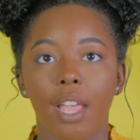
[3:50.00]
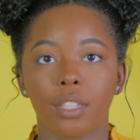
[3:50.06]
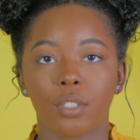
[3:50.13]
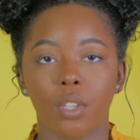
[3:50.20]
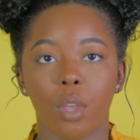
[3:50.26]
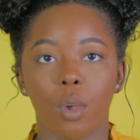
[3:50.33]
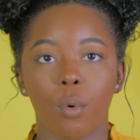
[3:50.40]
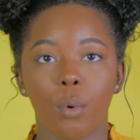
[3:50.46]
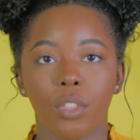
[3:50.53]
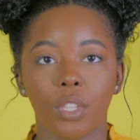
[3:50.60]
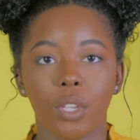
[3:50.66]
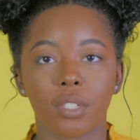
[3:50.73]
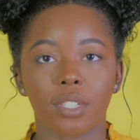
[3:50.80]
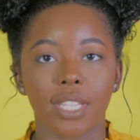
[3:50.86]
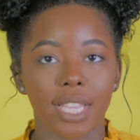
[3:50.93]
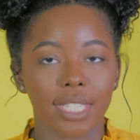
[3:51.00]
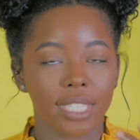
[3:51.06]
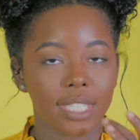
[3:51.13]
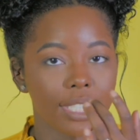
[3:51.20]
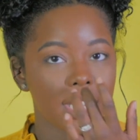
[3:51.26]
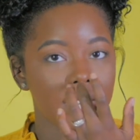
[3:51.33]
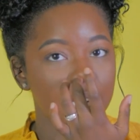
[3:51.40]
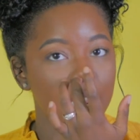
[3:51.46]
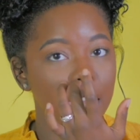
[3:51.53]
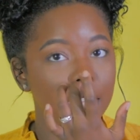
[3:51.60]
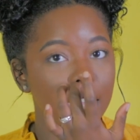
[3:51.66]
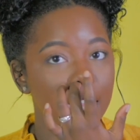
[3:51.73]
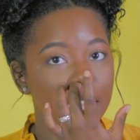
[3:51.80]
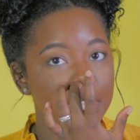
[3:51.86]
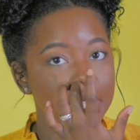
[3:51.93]
so with those classes, they're
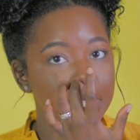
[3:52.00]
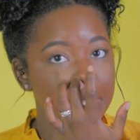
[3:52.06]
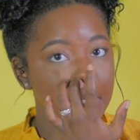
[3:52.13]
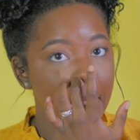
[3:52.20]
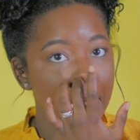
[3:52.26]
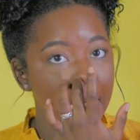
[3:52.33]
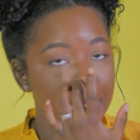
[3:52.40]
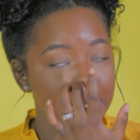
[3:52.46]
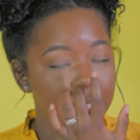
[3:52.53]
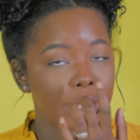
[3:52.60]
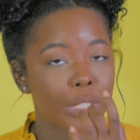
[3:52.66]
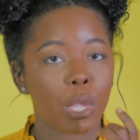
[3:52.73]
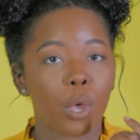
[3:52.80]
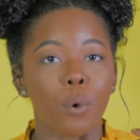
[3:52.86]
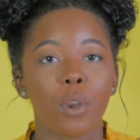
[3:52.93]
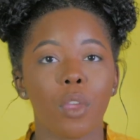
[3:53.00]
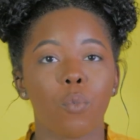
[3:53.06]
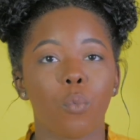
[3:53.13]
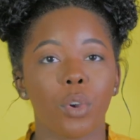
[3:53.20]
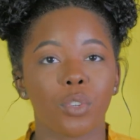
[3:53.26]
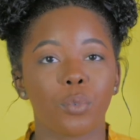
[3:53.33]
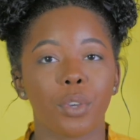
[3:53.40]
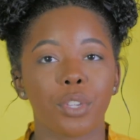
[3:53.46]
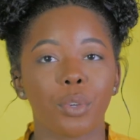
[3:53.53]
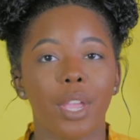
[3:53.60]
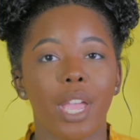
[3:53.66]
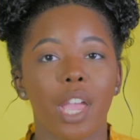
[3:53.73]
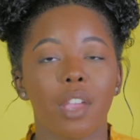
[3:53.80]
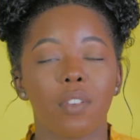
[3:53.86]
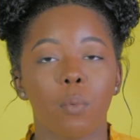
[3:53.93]
not set in stone of which one you'll
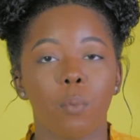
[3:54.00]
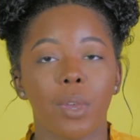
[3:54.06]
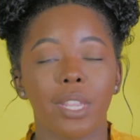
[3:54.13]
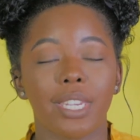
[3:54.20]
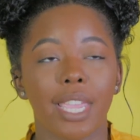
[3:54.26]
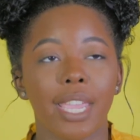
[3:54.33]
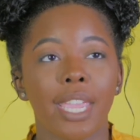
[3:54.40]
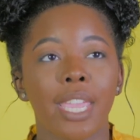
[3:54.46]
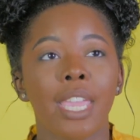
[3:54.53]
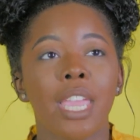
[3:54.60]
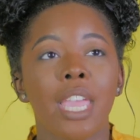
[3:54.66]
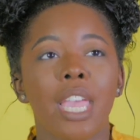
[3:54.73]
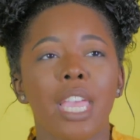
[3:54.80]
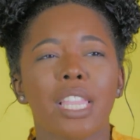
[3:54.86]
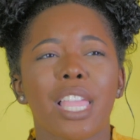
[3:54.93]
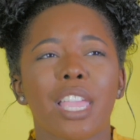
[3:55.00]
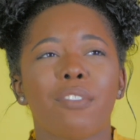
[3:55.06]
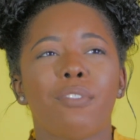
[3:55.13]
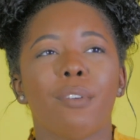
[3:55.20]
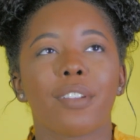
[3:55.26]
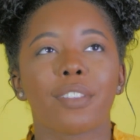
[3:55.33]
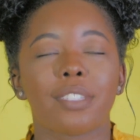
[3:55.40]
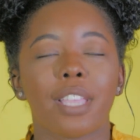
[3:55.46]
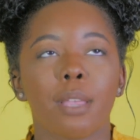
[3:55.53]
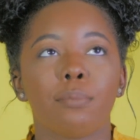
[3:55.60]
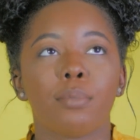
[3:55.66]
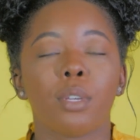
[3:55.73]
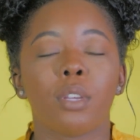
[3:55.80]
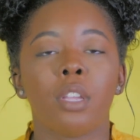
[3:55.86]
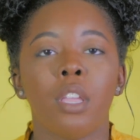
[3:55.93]
have on what day. For
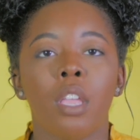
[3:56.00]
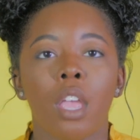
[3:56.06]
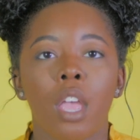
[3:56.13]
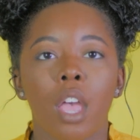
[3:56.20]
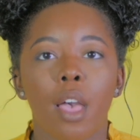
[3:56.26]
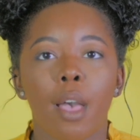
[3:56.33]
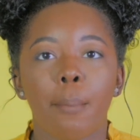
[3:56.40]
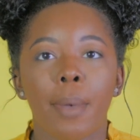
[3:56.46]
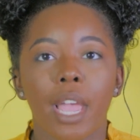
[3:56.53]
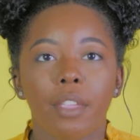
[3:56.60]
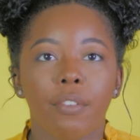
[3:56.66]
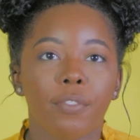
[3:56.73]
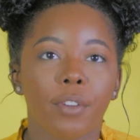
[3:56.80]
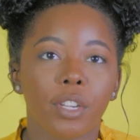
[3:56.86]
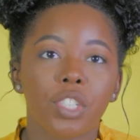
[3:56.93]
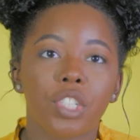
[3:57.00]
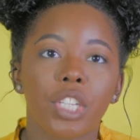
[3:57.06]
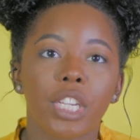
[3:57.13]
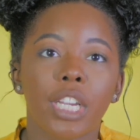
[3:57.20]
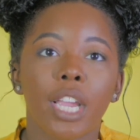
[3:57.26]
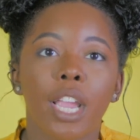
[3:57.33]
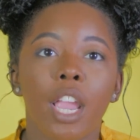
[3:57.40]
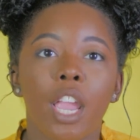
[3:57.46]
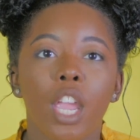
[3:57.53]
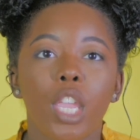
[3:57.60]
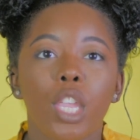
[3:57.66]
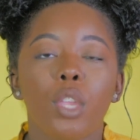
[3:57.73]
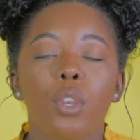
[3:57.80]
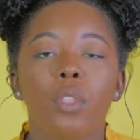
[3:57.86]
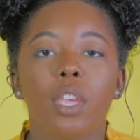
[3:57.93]
example, my first year,
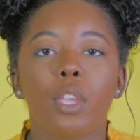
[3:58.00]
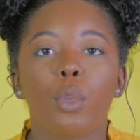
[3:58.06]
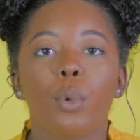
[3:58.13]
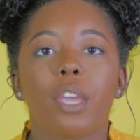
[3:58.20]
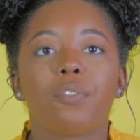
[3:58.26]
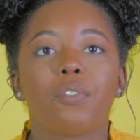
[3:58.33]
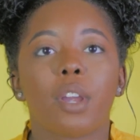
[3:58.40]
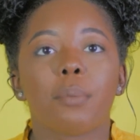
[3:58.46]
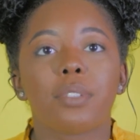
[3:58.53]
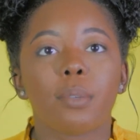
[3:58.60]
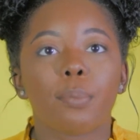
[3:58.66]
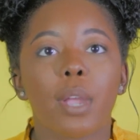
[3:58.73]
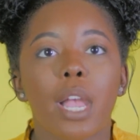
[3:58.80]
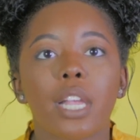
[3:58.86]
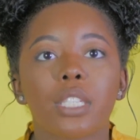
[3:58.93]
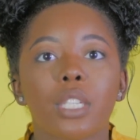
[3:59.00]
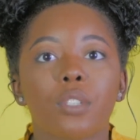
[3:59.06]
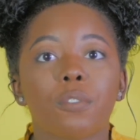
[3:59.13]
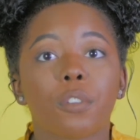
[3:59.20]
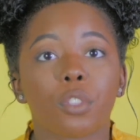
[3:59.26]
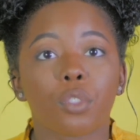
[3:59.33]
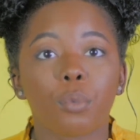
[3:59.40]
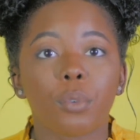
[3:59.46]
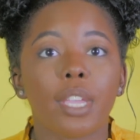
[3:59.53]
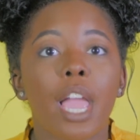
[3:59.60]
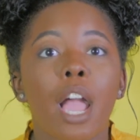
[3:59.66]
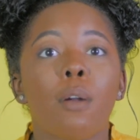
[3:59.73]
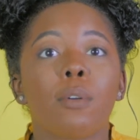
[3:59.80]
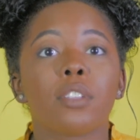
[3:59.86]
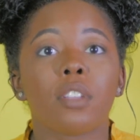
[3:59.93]
you knew that you had pharmacy practice for 3
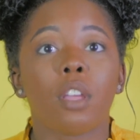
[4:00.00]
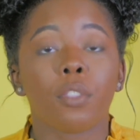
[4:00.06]
hours